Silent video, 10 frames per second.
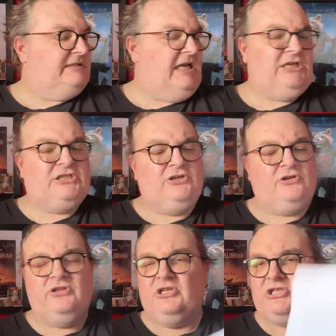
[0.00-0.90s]
And you took
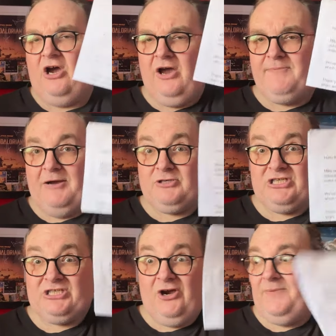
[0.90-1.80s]
the time out to
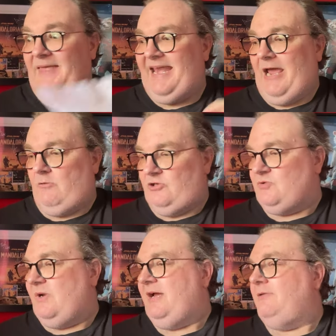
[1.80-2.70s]
type that out as
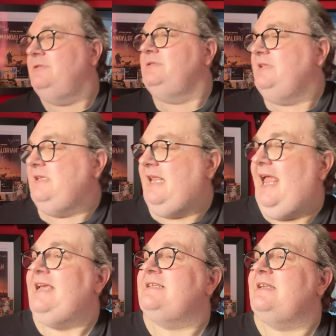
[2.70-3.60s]
well.
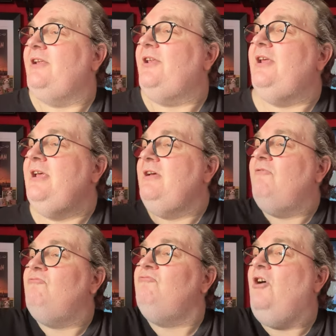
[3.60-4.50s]
Excellent.
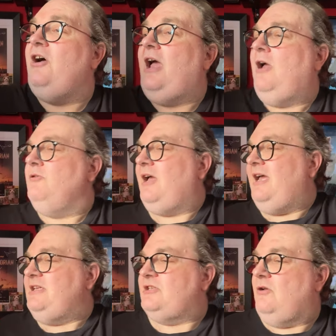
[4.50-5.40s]
Right,
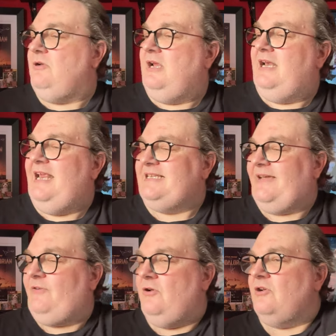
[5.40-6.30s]
okay, so let's
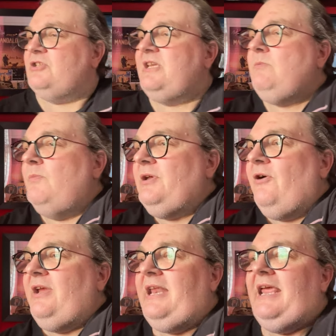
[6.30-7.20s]
have a look, see what we
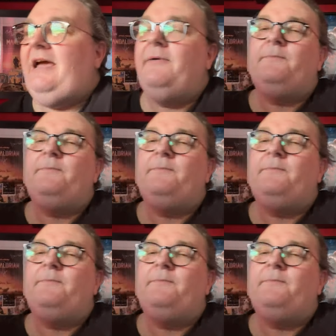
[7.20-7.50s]
got in here.